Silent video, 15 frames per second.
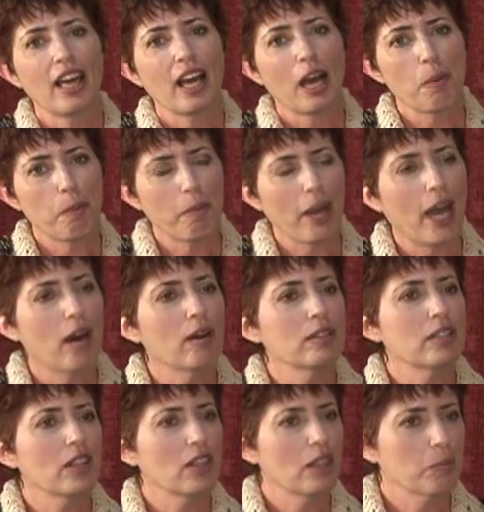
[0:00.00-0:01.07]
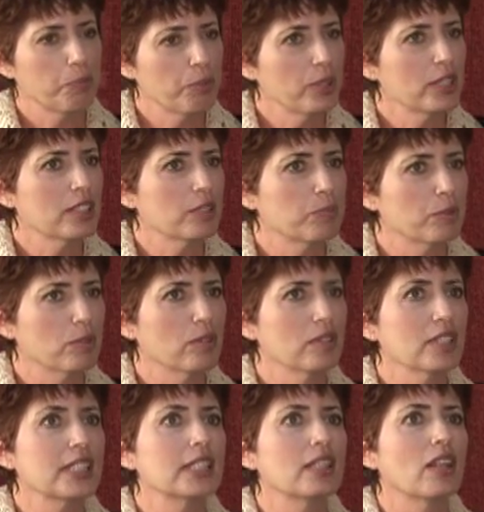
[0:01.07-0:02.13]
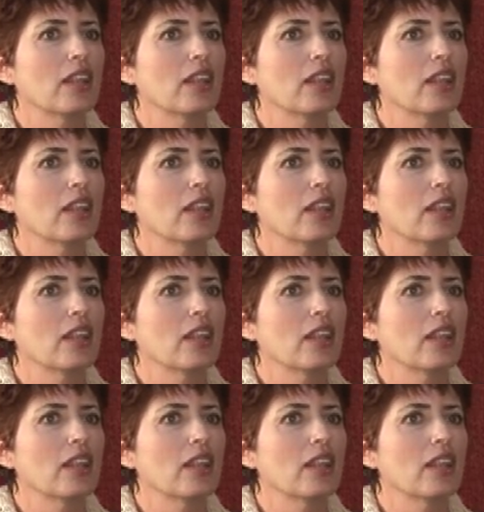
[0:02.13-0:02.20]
about the principles